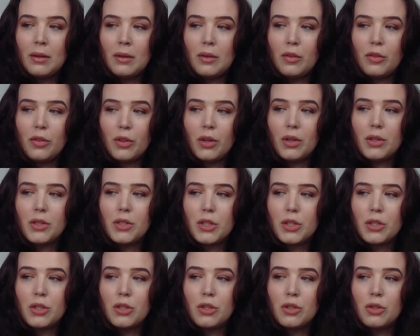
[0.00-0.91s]
that
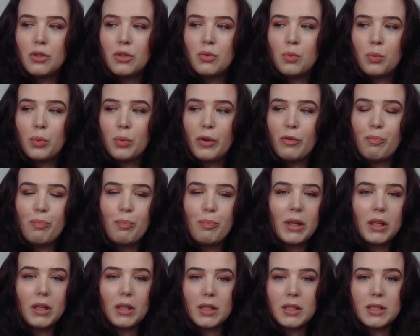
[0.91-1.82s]
we've
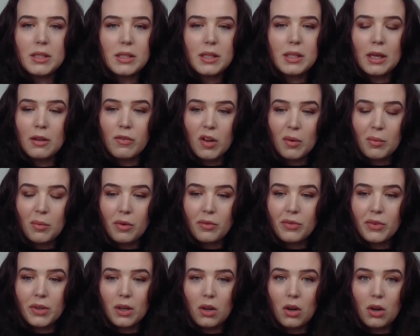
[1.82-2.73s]
built this thing for
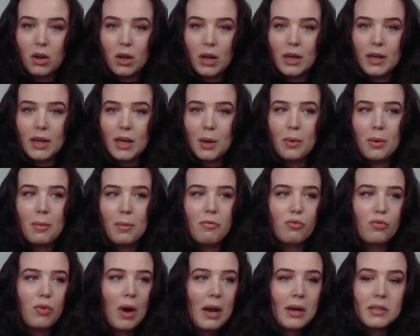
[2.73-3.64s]
however long and now we're
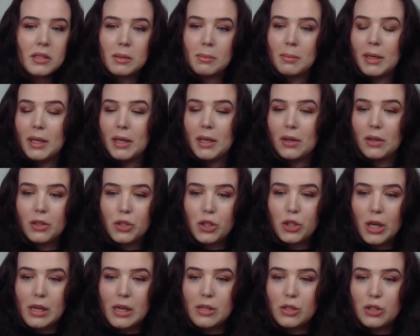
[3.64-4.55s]
randomly going to
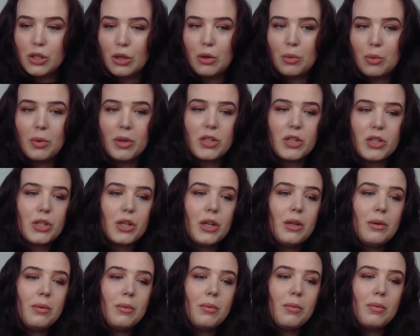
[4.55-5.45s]
change it, or we're just
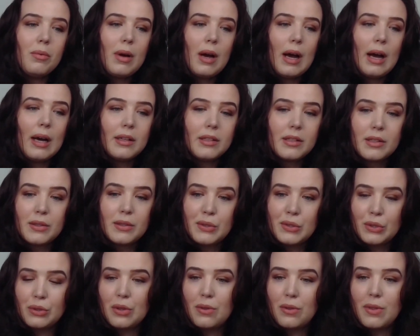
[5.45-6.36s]
going to add
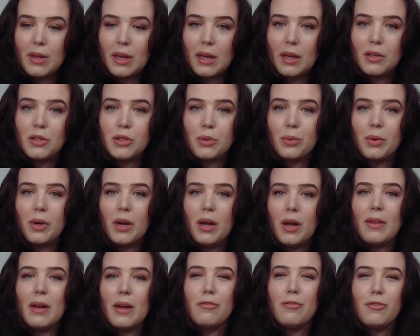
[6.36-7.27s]
this other thing into it.
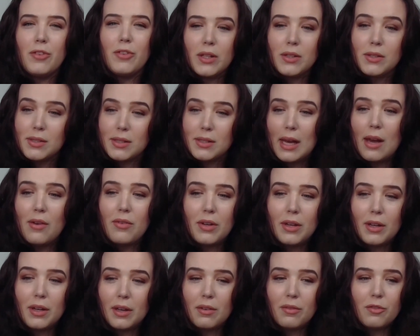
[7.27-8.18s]
And that feels scary,
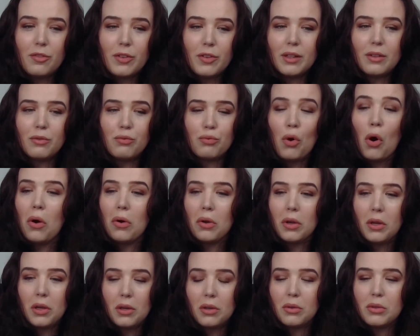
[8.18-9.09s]
and it can feel
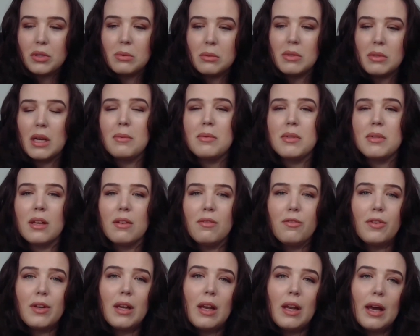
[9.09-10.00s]
wrong, sometimes it can
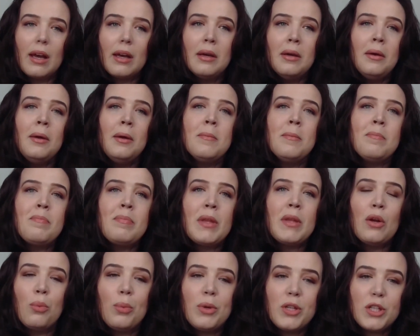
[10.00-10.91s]
feel like,
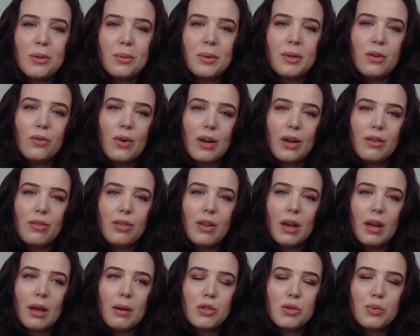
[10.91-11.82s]
we're doing the right
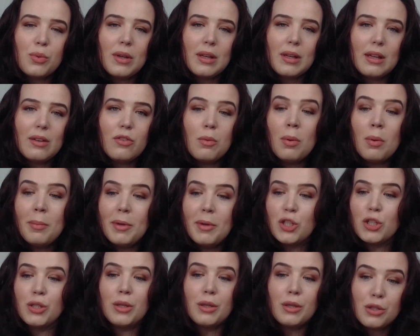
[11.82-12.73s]
thing. I just want to give you
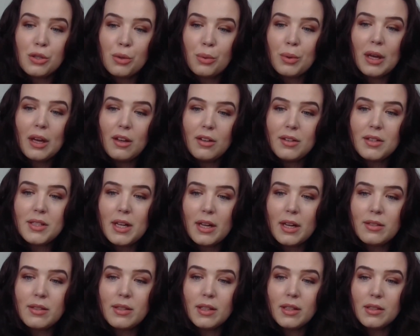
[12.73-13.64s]
permission that it's okay to
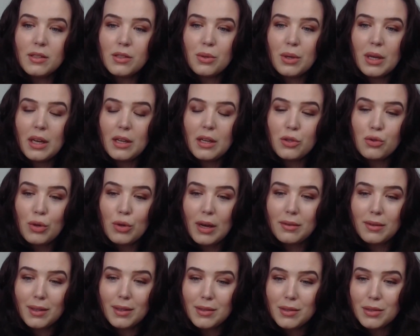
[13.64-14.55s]
test things, it's okay to try
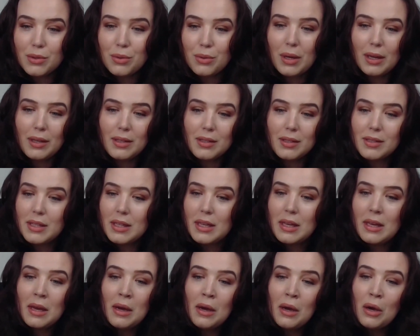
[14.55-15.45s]
things, it's okay to
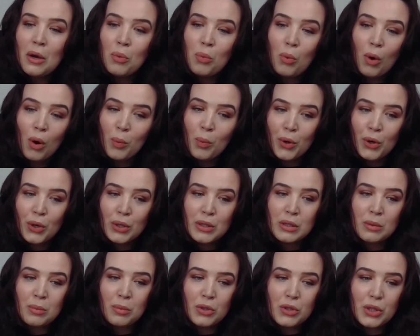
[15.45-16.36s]
see what
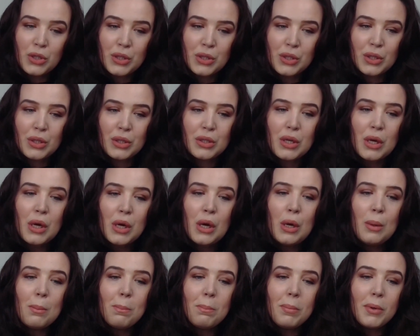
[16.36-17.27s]
works and what doesn't.
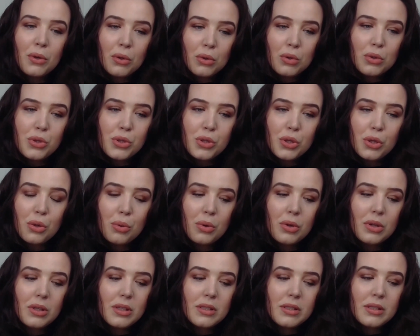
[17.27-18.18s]
But
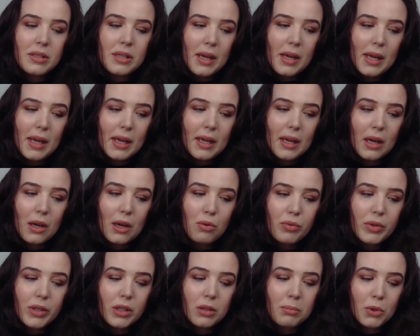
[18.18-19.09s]
also take a
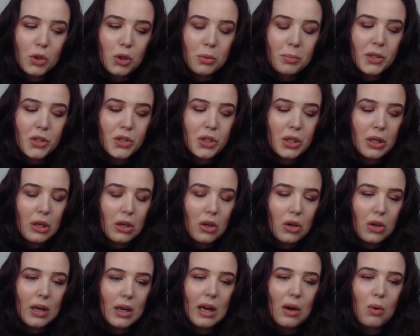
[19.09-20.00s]
real moment to
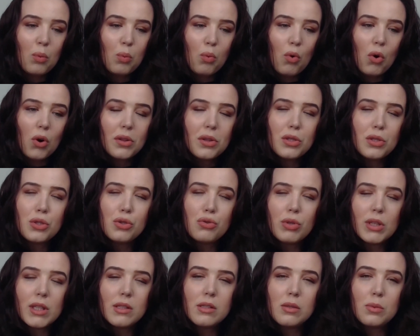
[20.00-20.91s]
look at, what are the
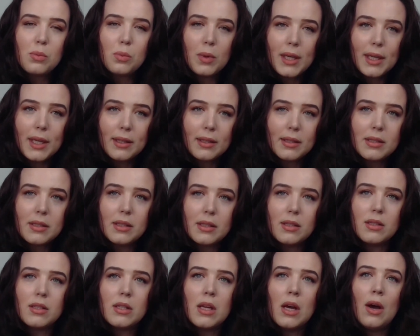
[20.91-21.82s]
strengths and
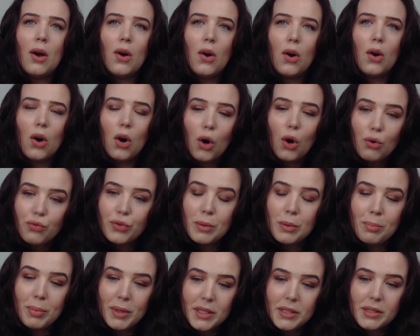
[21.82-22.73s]
weaknesses of the
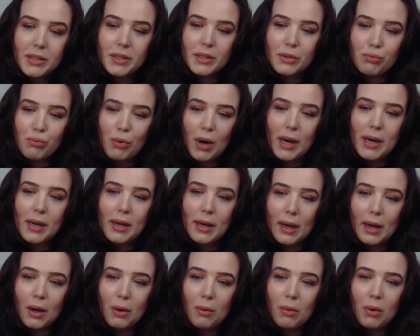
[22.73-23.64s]
business right
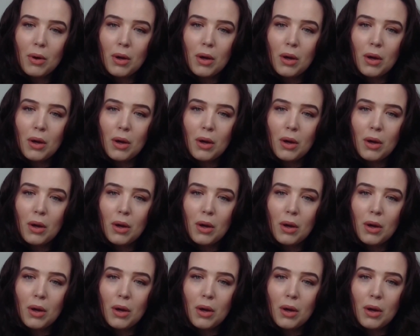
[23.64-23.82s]
now?